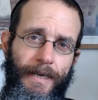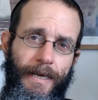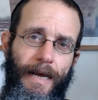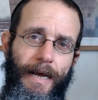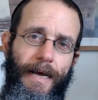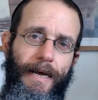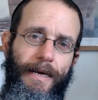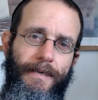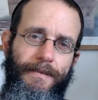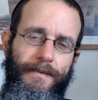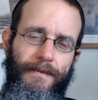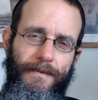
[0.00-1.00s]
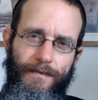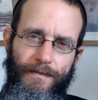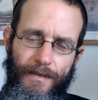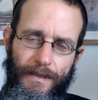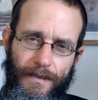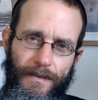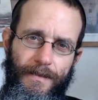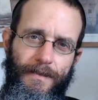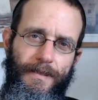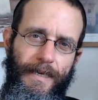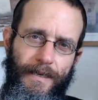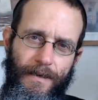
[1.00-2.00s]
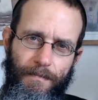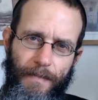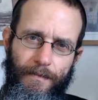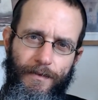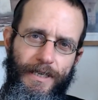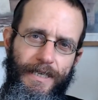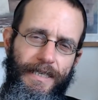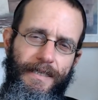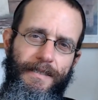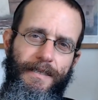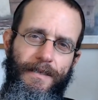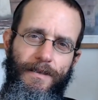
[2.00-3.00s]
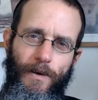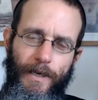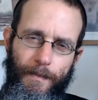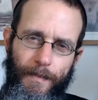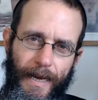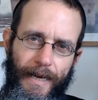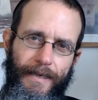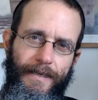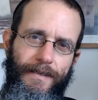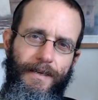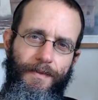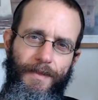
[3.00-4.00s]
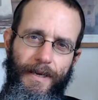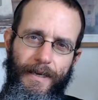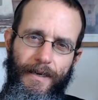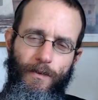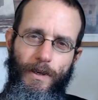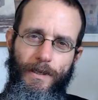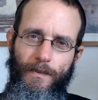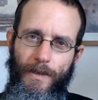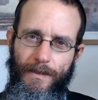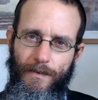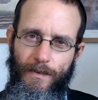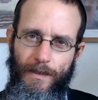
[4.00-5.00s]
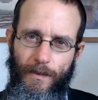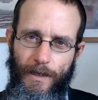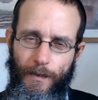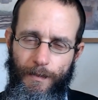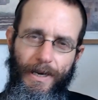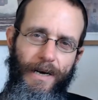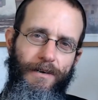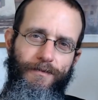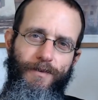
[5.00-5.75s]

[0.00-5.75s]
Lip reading: and taking memories and going back and thinking what you're proud of,